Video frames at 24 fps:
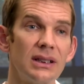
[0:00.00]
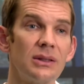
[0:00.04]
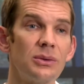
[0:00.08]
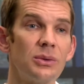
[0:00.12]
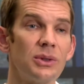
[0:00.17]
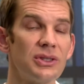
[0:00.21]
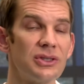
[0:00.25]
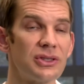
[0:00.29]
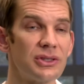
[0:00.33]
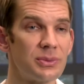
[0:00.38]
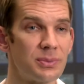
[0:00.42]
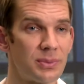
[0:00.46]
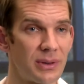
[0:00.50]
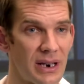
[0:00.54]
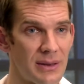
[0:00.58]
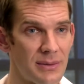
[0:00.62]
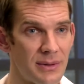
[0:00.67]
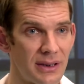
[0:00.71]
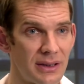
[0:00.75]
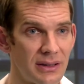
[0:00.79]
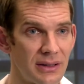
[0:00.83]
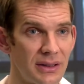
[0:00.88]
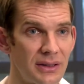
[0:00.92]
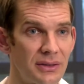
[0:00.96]
which is
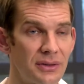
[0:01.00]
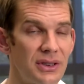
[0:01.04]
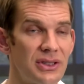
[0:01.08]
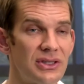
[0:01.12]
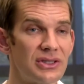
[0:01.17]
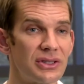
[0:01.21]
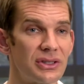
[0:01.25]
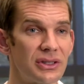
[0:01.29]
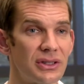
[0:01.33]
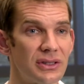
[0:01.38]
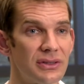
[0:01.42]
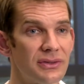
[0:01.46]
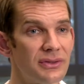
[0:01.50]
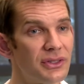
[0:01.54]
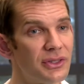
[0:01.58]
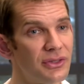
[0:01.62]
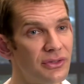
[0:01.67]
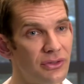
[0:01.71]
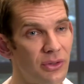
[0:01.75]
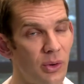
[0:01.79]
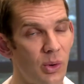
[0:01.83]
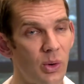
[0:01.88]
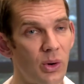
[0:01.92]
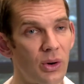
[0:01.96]
primarily reserved
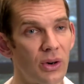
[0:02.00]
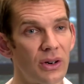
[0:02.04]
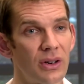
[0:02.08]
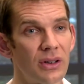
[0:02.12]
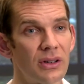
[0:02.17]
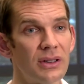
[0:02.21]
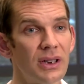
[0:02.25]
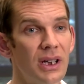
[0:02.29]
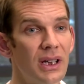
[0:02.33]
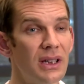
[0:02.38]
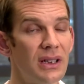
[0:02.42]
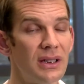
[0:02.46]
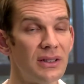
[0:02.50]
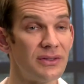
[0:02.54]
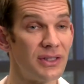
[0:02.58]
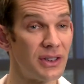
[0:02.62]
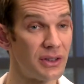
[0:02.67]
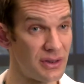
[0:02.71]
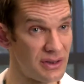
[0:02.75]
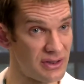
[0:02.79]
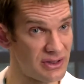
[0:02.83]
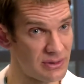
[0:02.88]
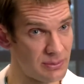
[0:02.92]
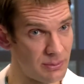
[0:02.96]
for
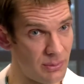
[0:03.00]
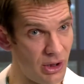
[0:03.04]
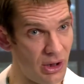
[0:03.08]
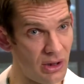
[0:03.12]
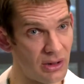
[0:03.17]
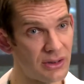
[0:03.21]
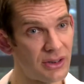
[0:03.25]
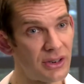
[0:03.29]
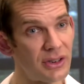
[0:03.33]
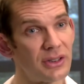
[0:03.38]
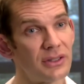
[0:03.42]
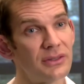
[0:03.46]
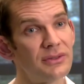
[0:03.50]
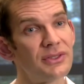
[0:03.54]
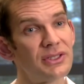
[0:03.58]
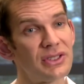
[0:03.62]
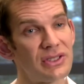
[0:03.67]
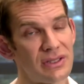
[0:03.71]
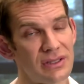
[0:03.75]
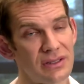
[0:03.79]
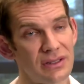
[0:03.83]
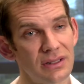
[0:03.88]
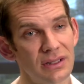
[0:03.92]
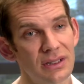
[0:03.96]
very small
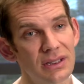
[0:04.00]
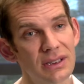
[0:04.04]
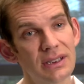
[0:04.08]
curves